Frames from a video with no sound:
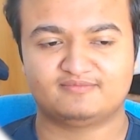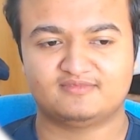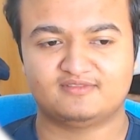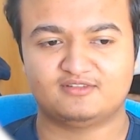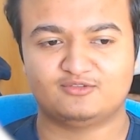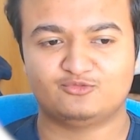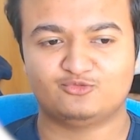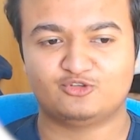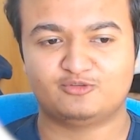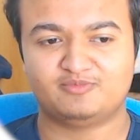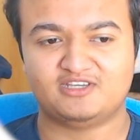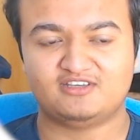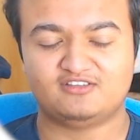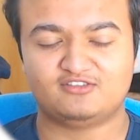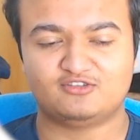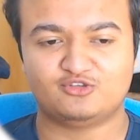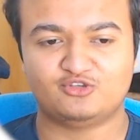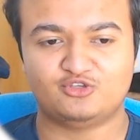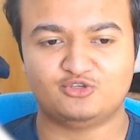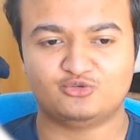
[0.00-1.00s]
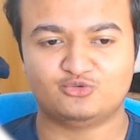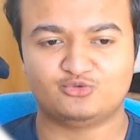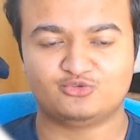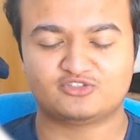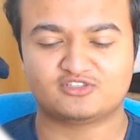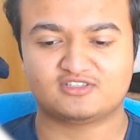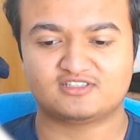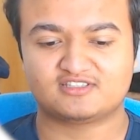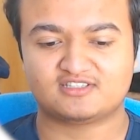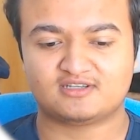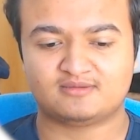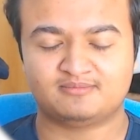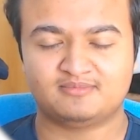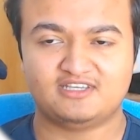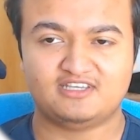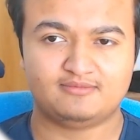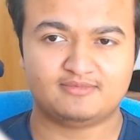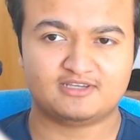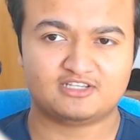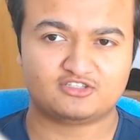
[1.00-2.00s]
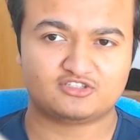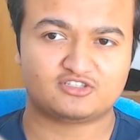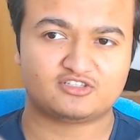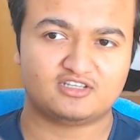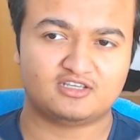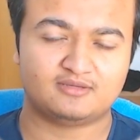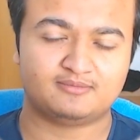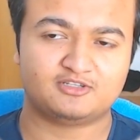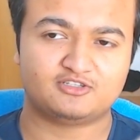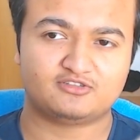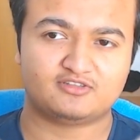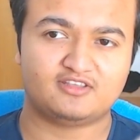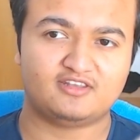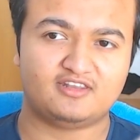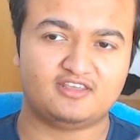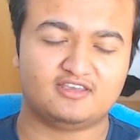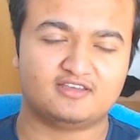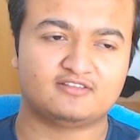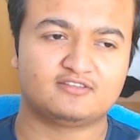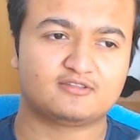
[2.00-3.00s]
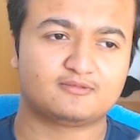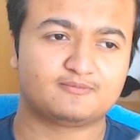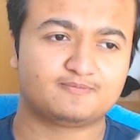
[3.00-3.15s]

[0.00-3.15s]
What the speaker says: would be to use some image CDN.